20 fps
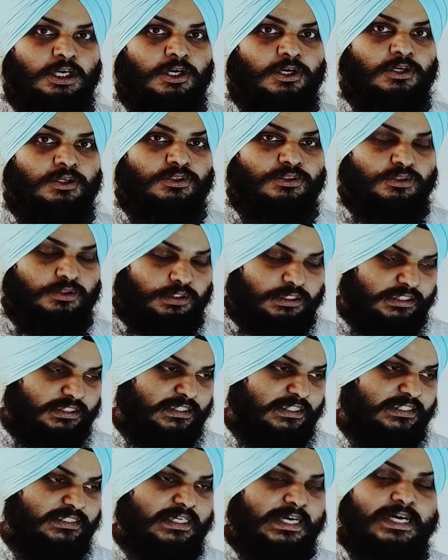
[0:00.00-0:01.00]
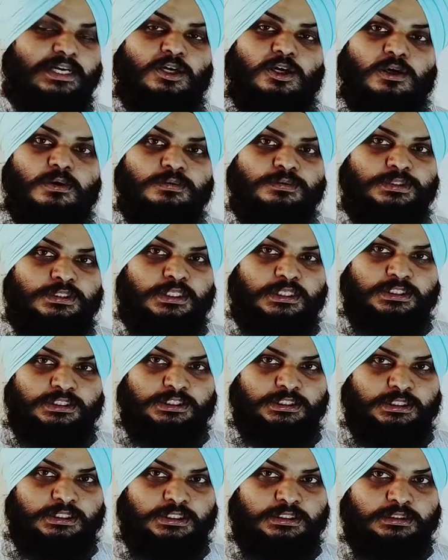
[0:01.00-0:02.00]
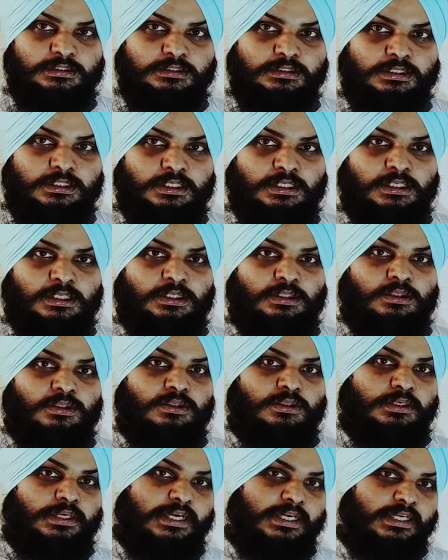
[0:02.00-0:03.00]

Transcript: So this is an obstruction in